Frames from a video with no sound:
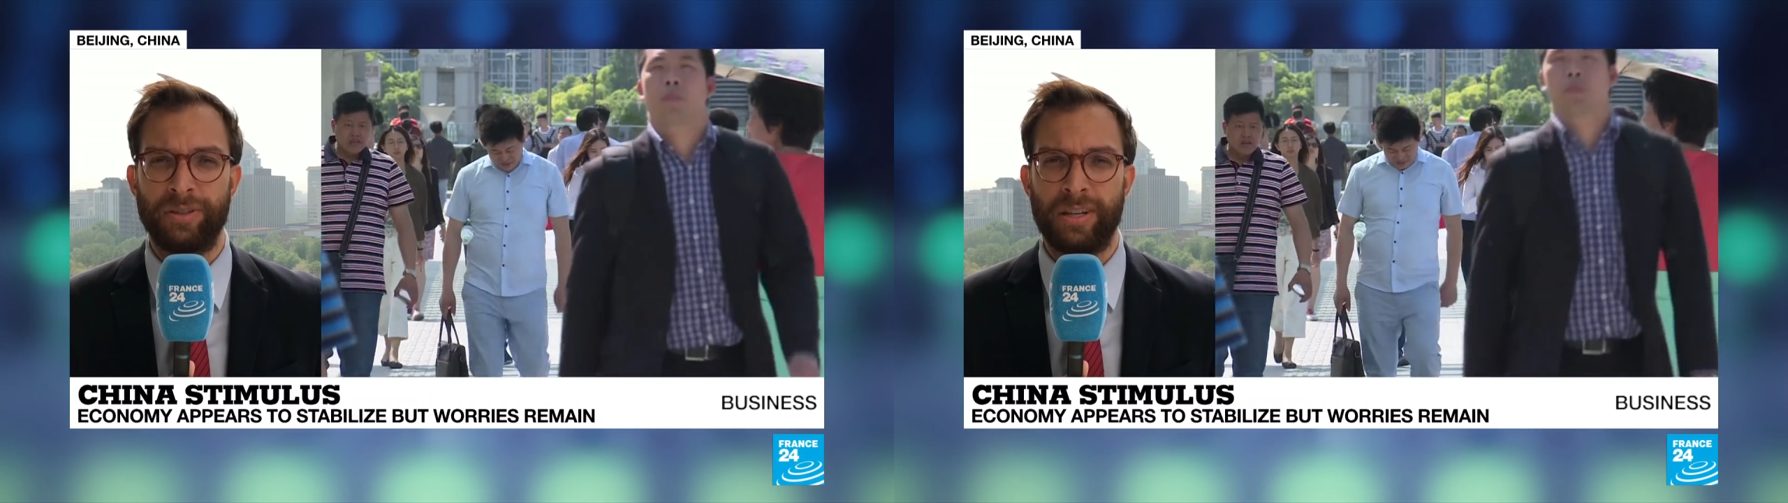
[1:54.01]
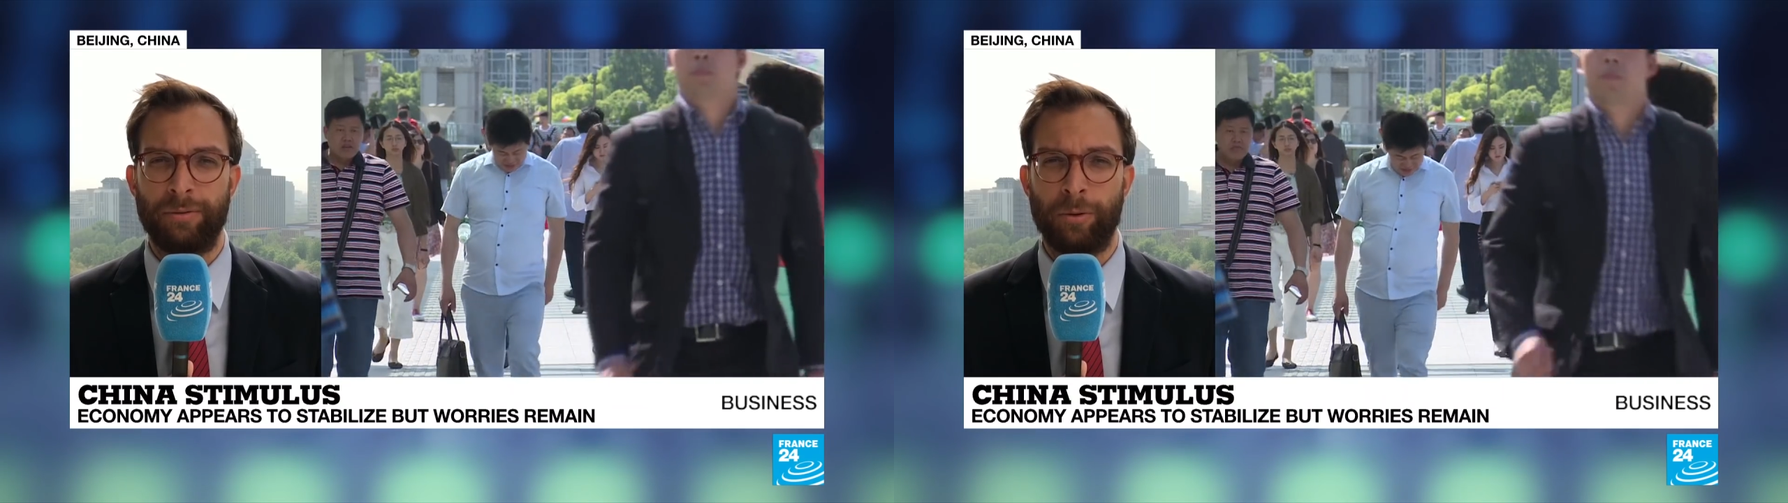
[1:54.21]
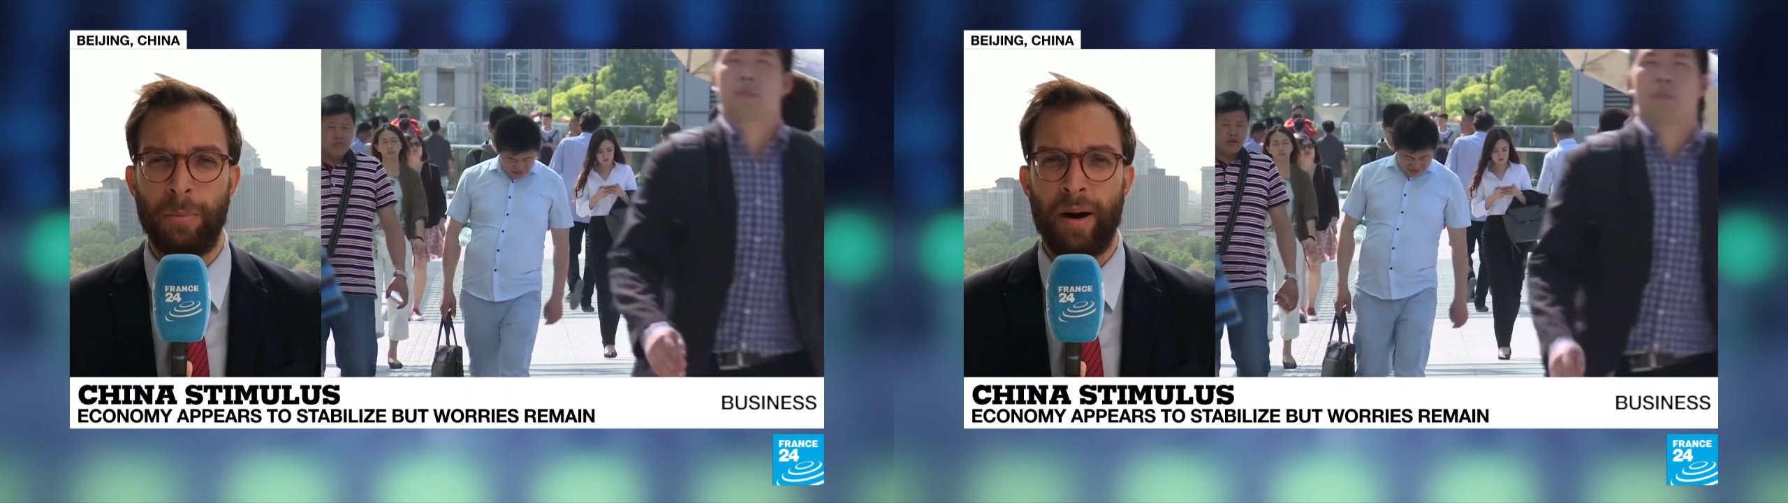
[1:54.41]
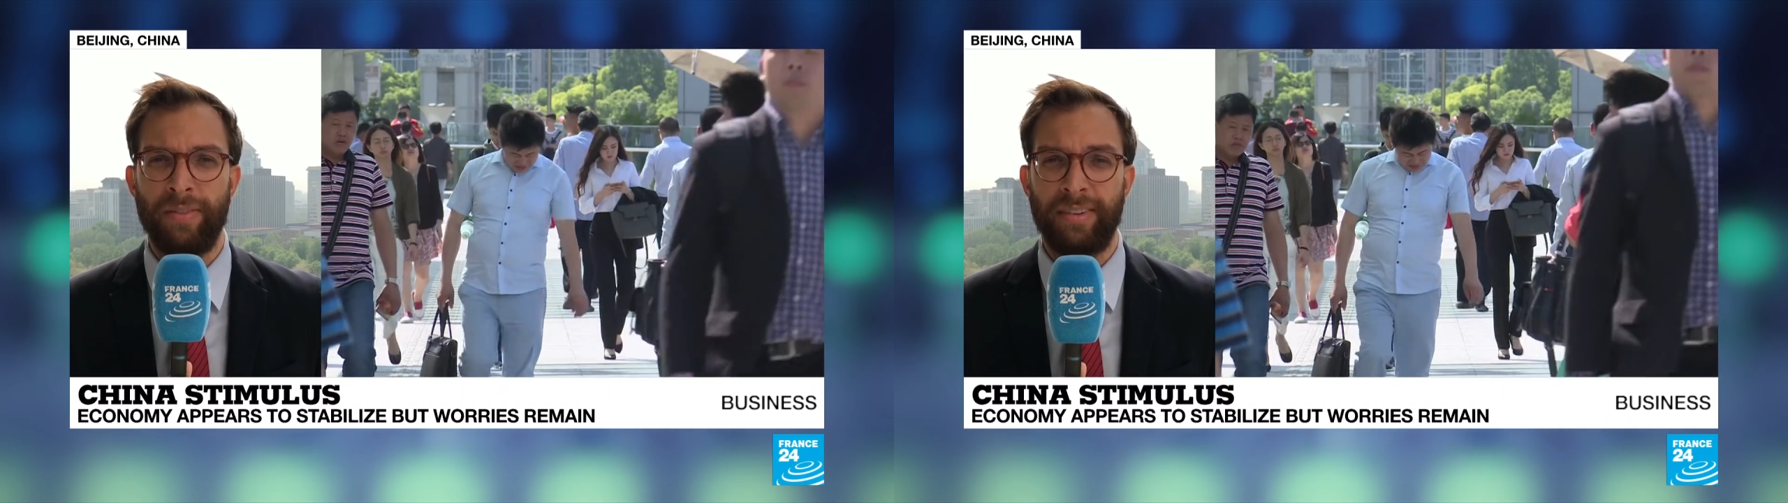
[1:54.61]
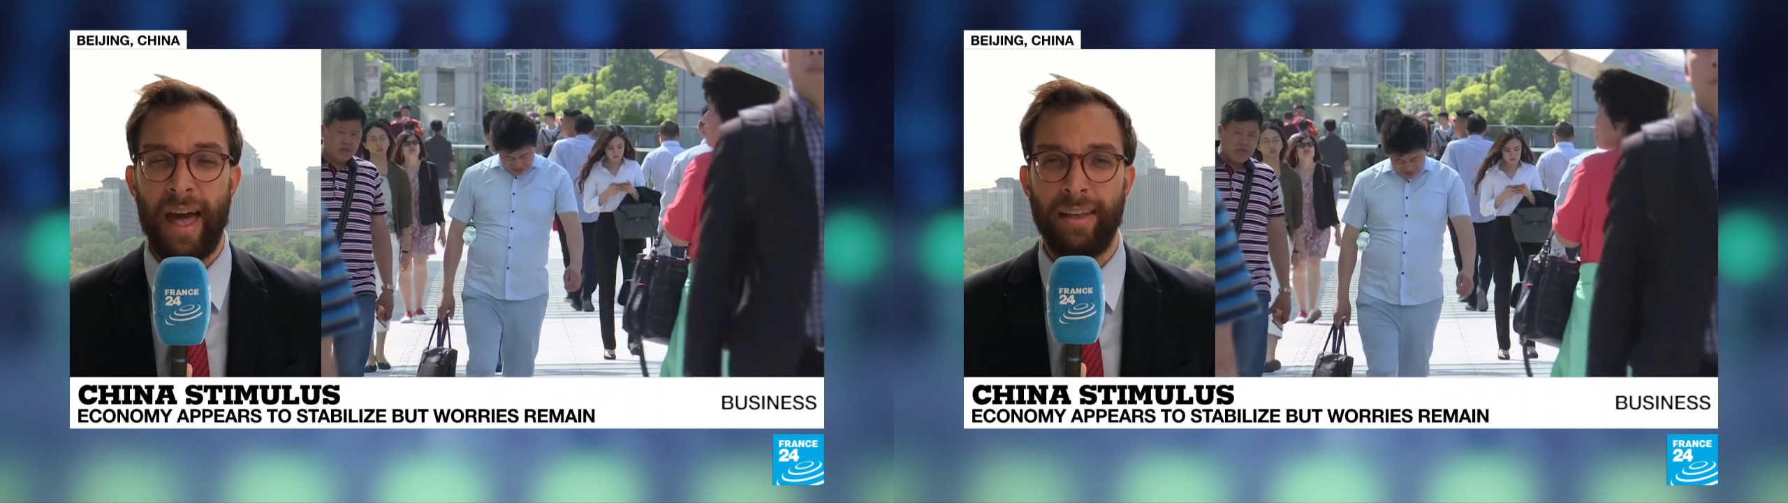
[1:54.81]
several
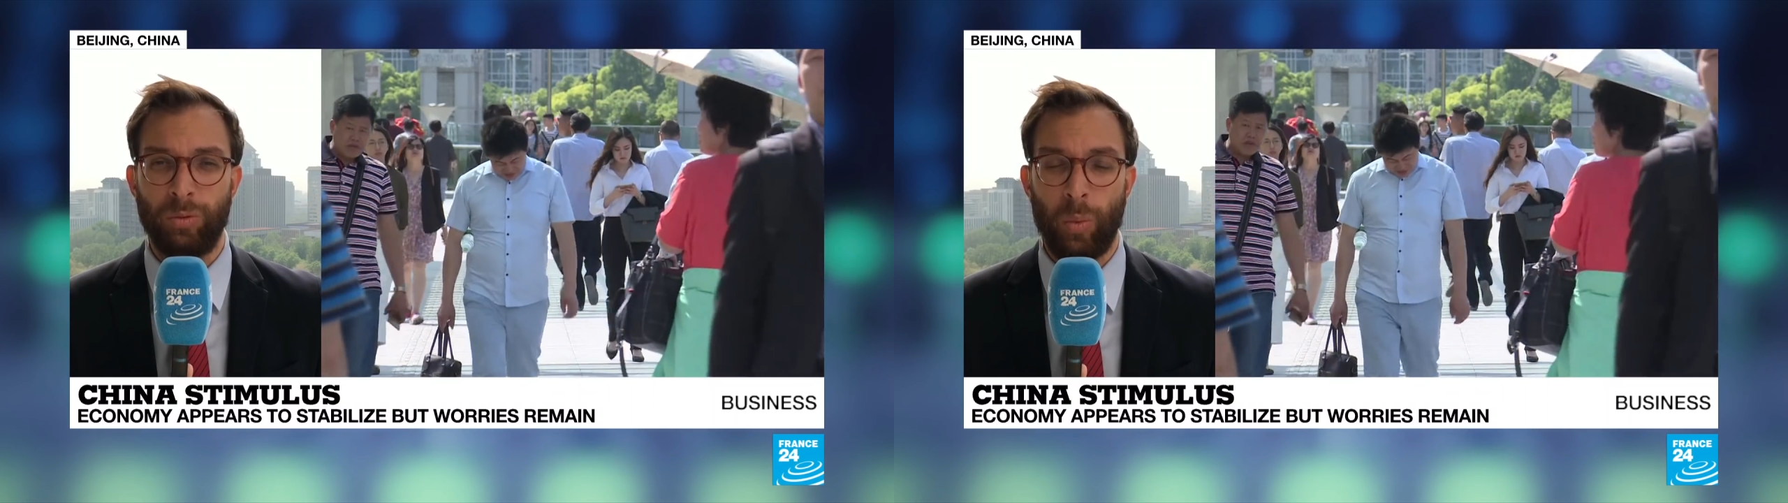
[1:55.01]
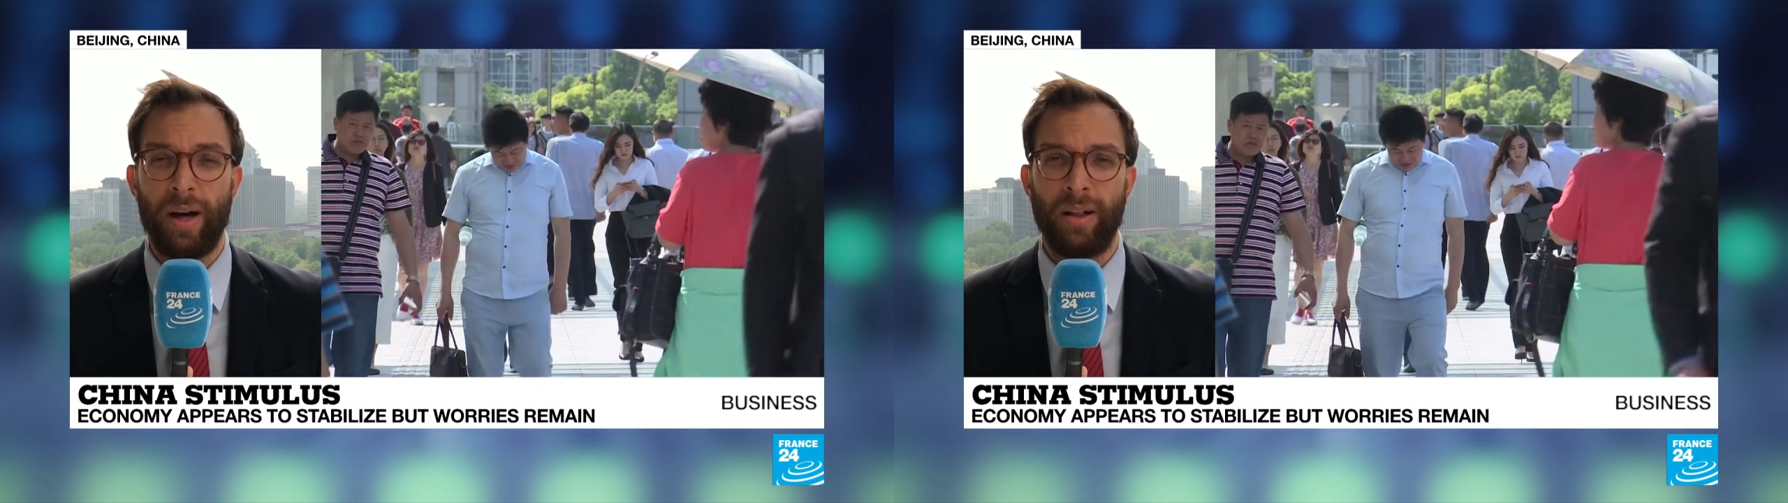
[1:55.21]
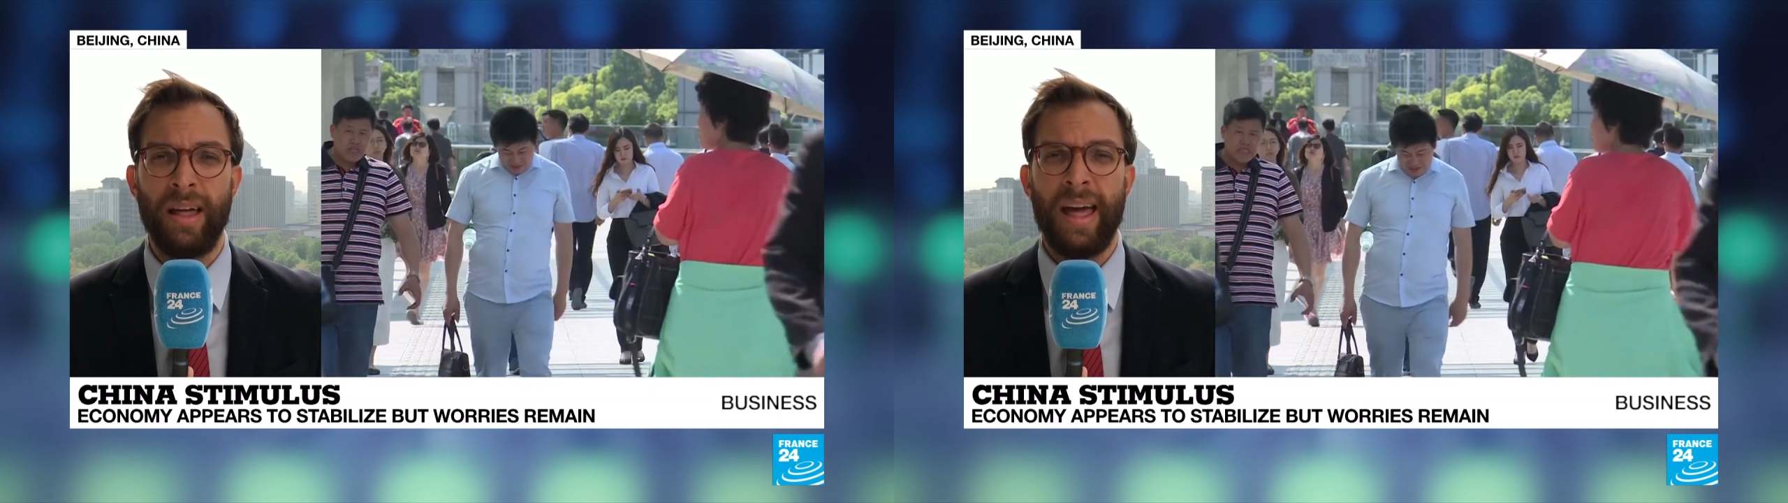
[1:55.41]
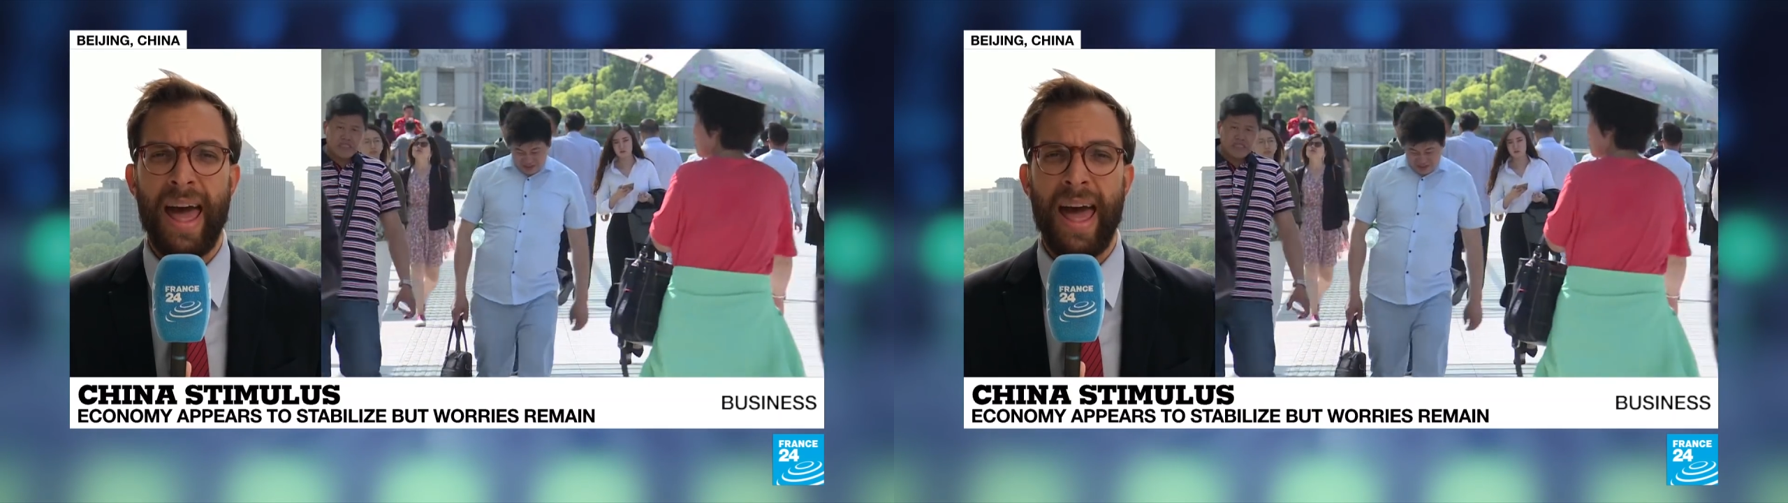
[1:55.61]
months, as well